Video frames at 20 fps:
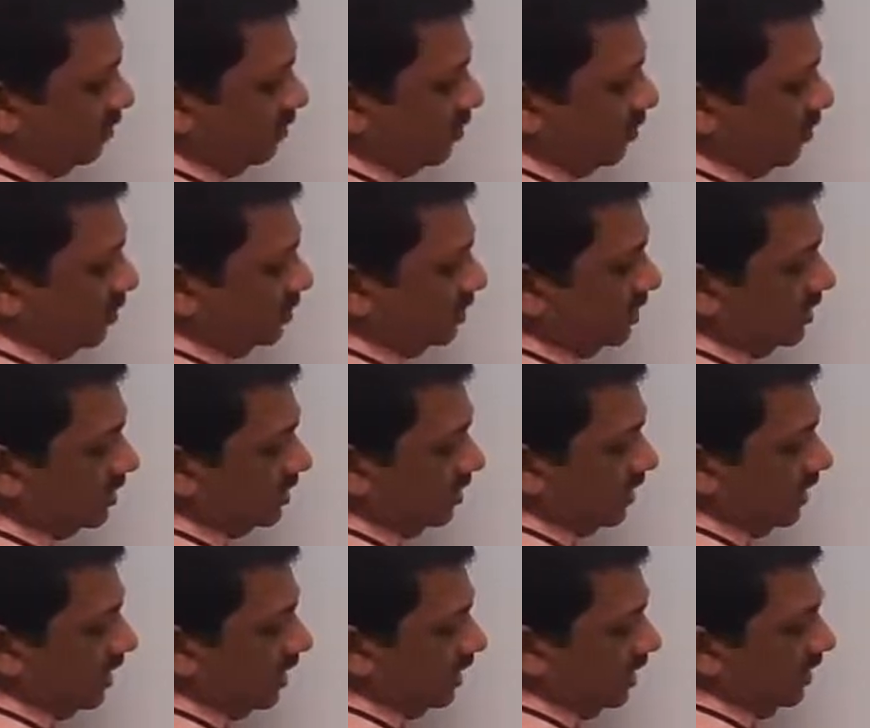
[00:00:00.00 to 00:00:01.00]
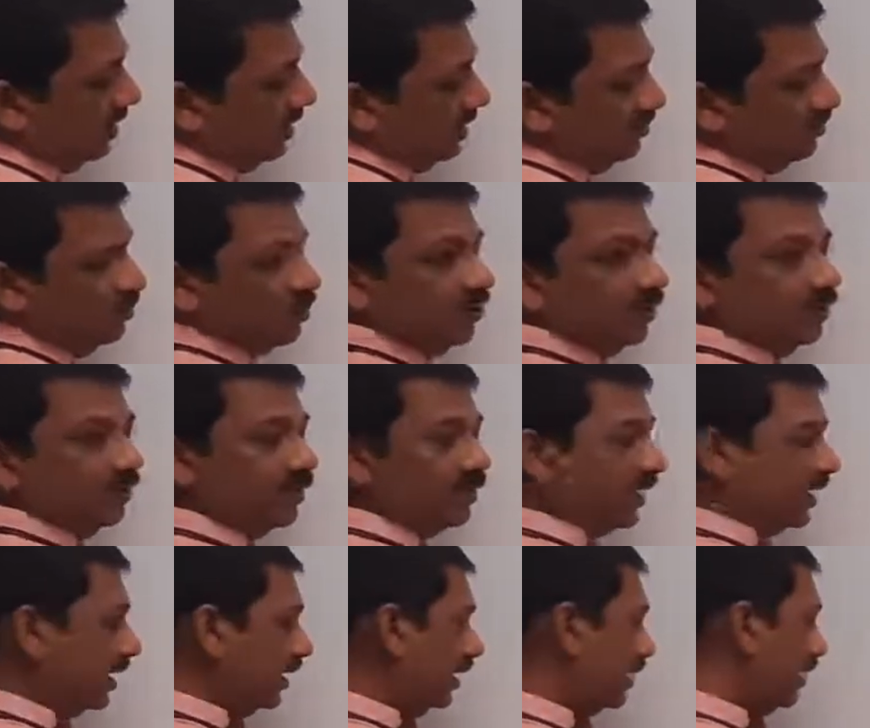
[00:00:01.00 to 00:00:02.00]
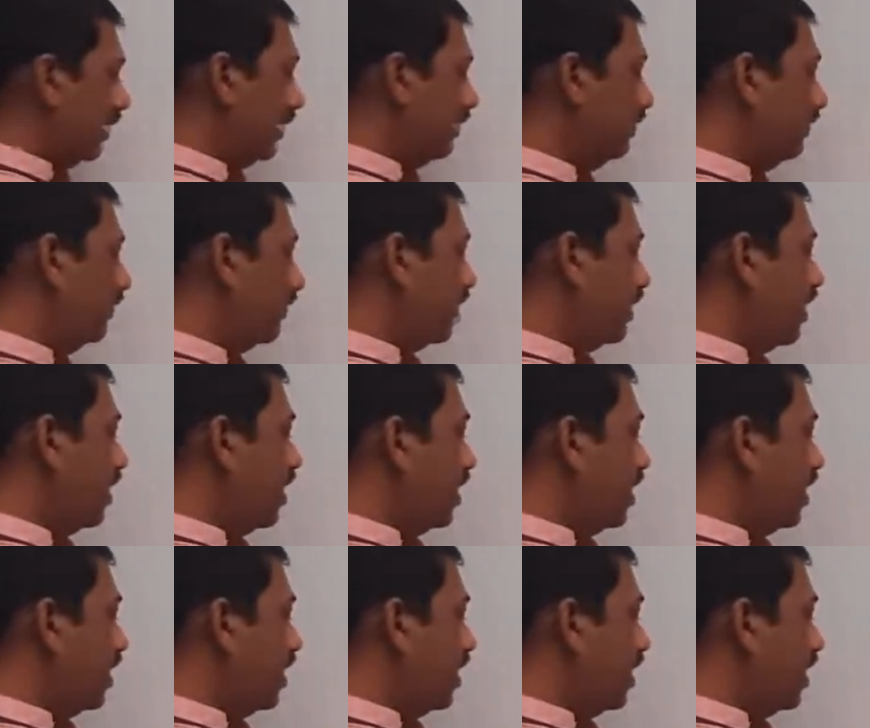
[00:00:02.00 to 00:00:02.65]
process ID or PID,